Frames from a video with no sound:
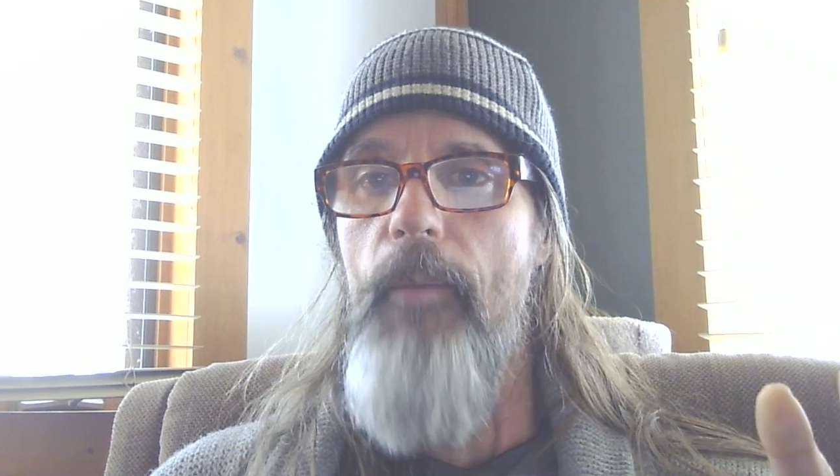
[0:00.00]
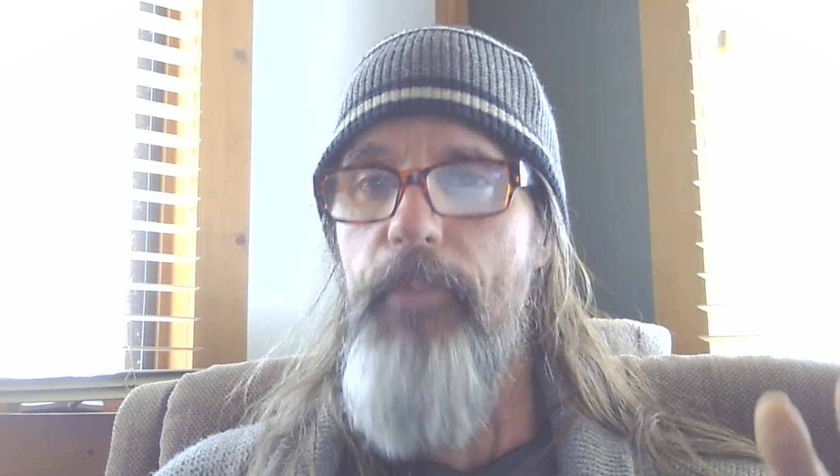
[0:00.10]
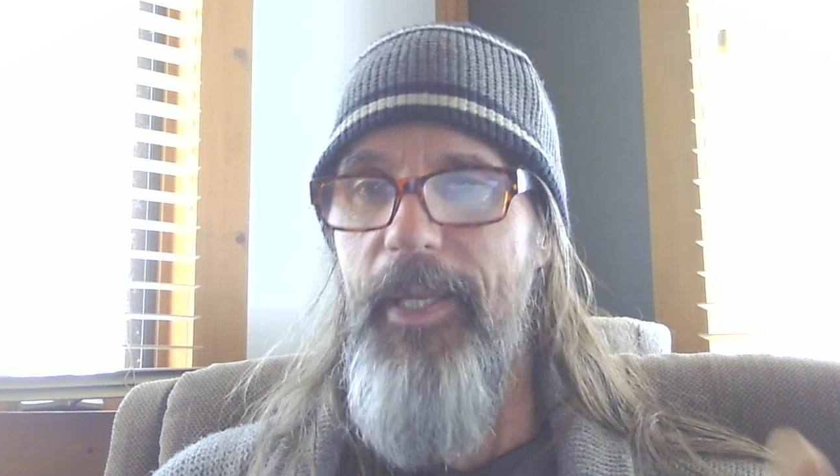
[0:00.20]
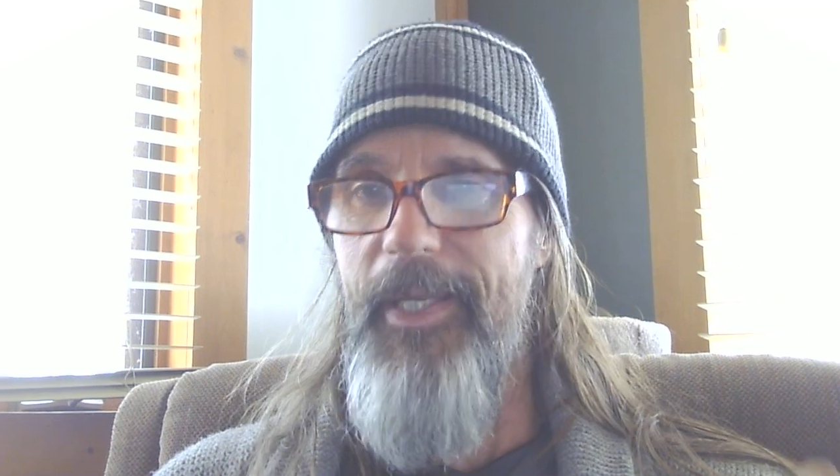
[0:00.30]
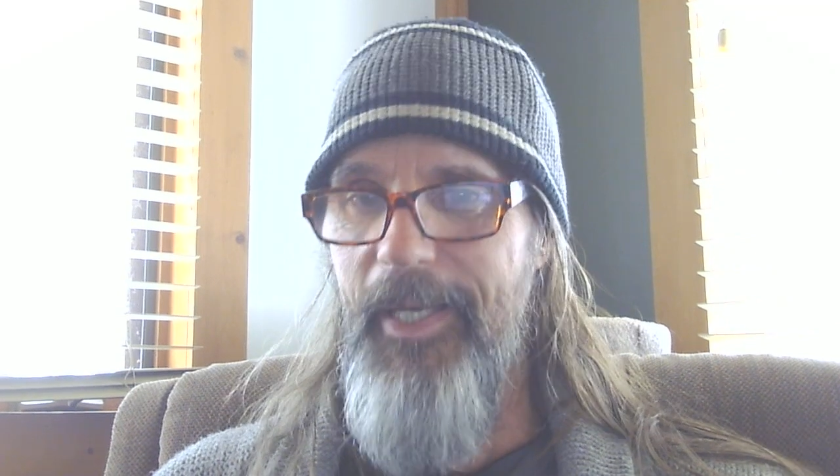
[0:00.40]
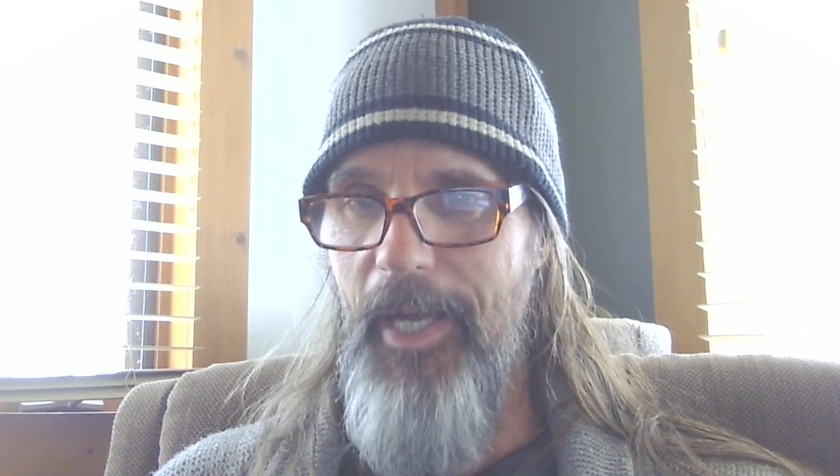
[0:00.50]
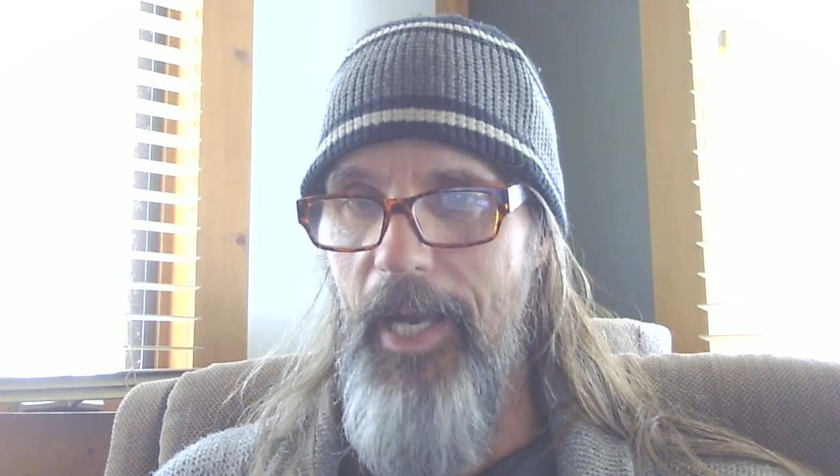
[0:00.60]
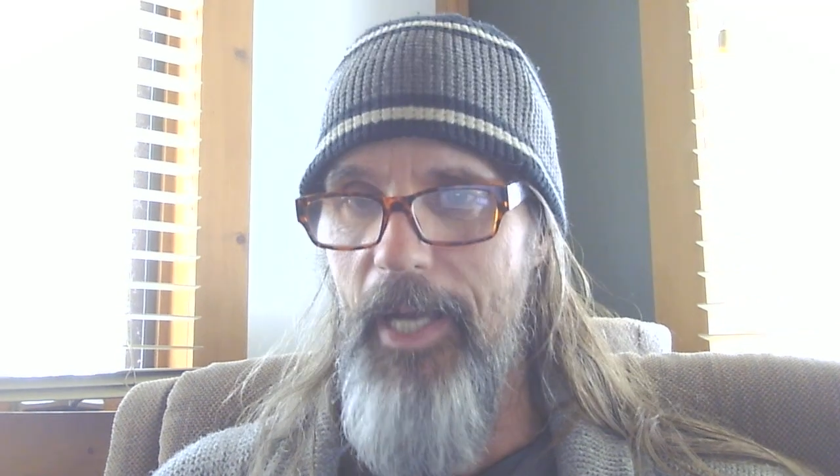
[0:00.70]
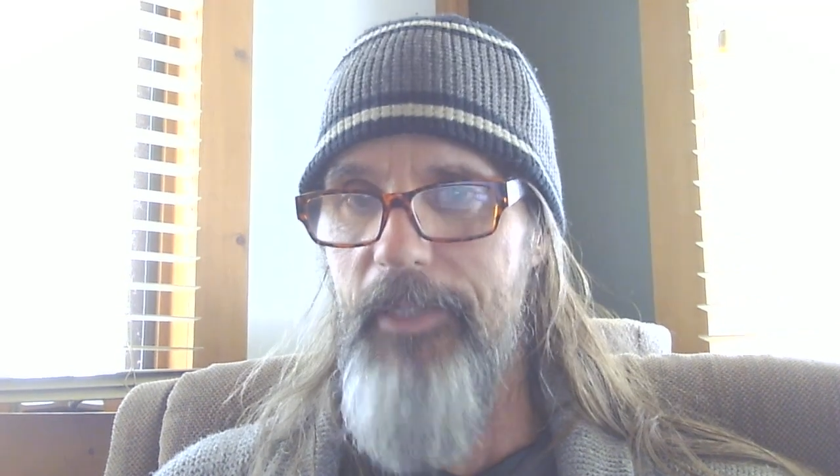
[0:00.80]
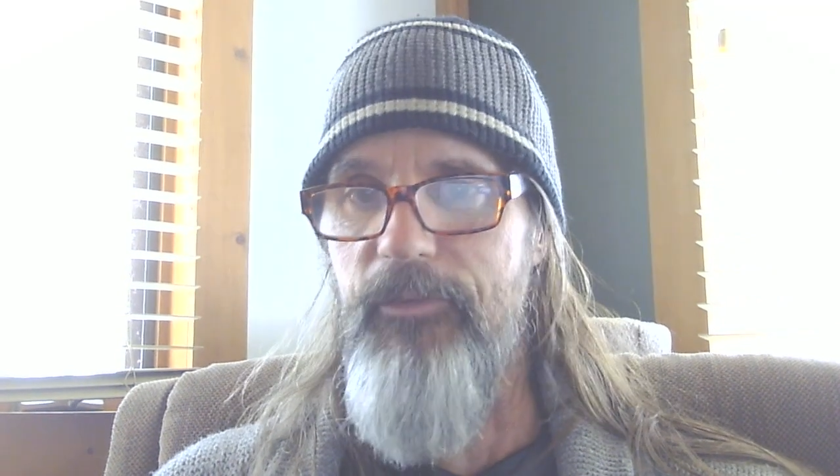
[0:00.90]

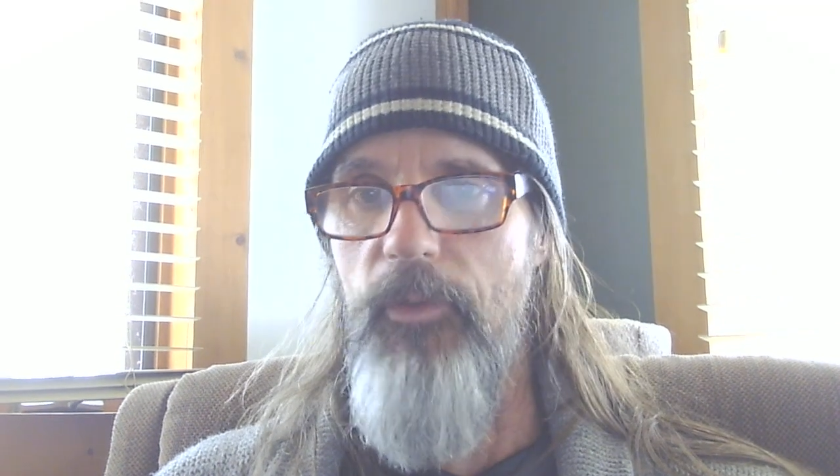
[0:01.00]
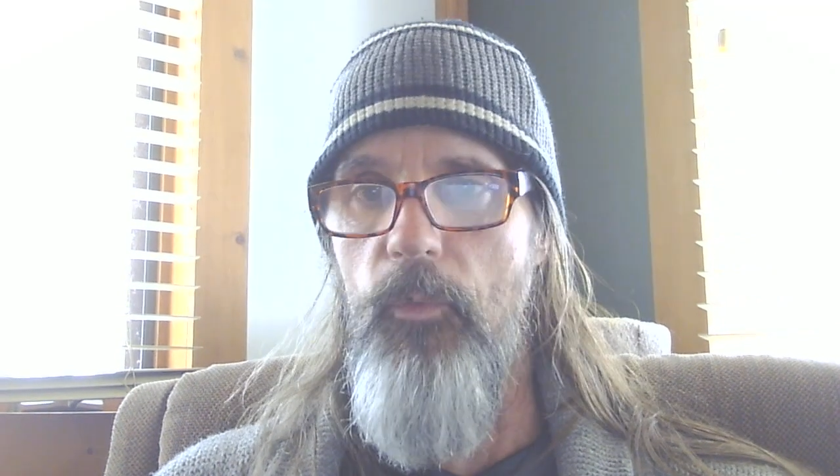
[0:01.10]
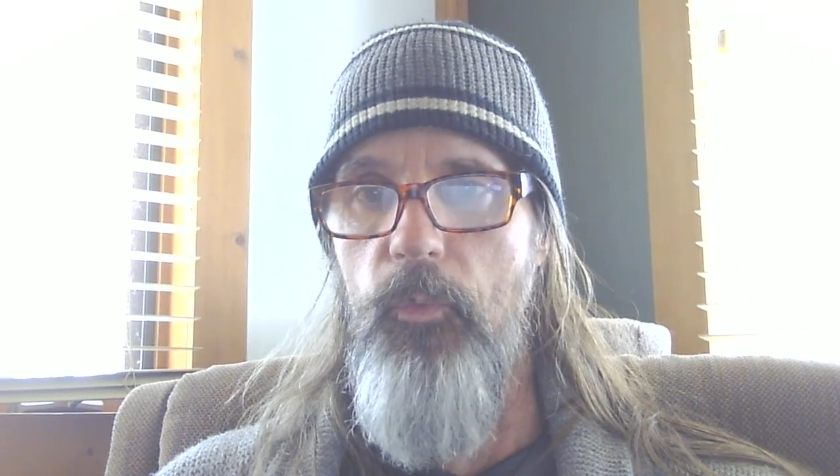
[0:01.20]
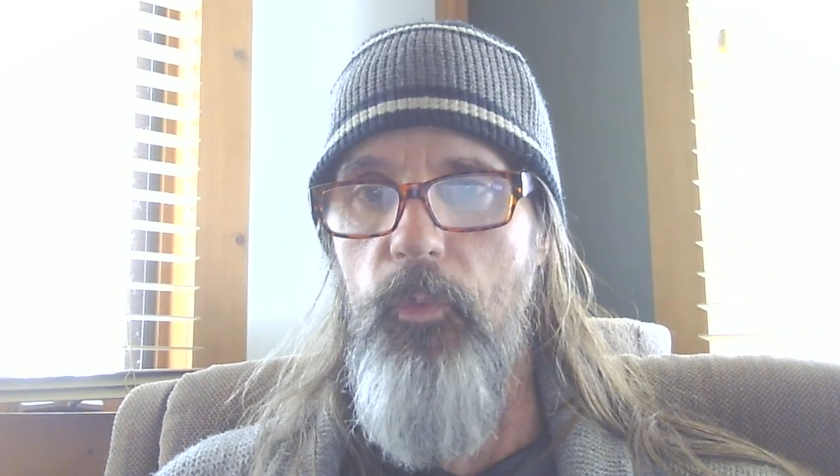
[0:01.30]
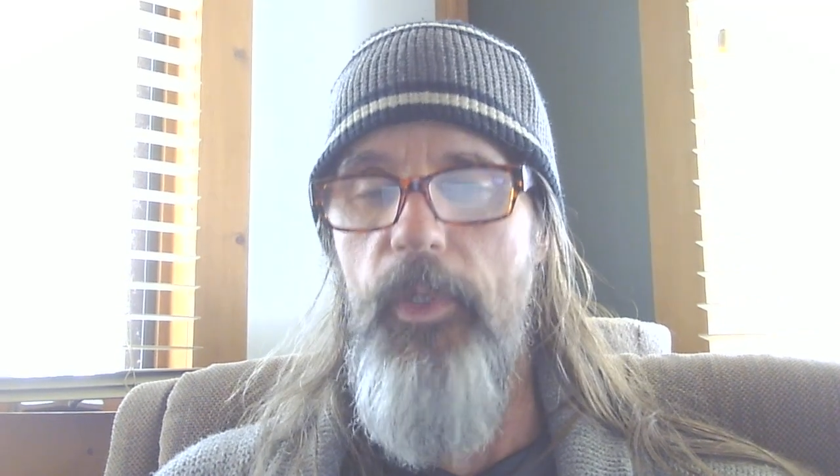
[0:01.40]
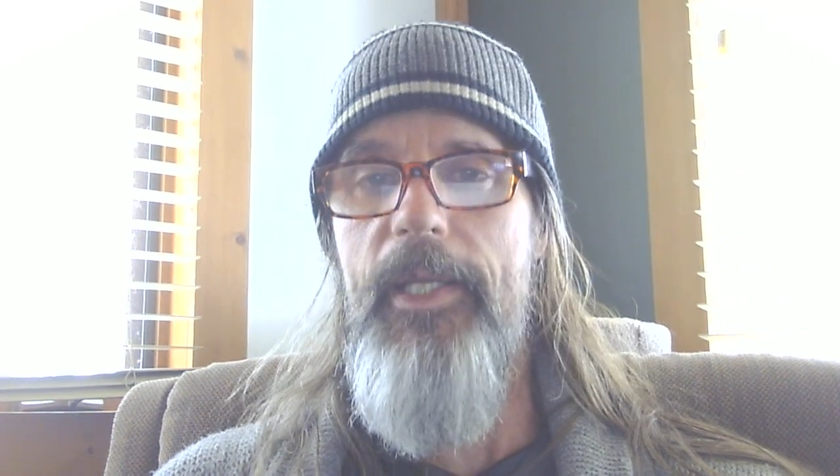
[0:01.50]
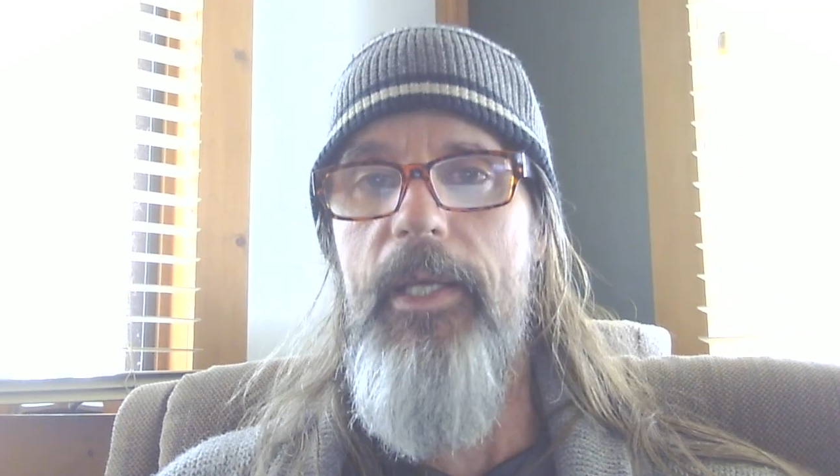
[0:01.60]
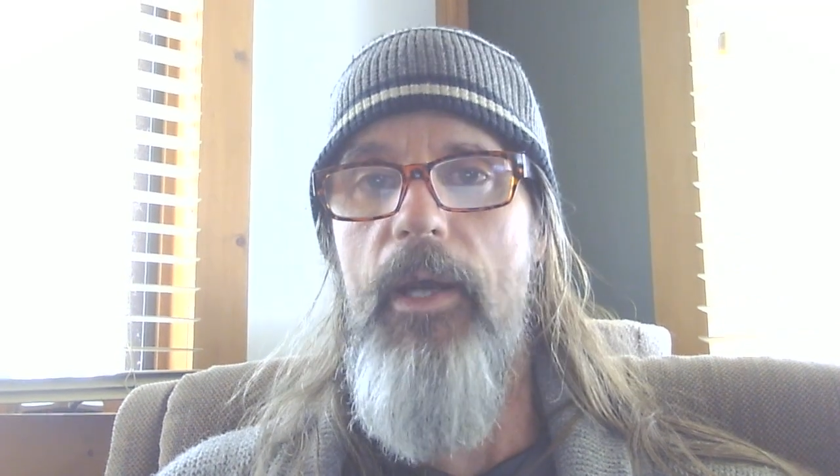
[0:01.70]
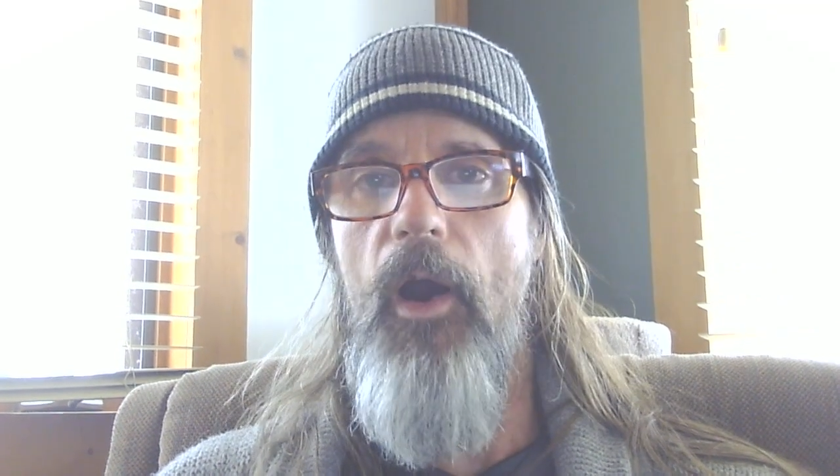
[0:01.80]
because we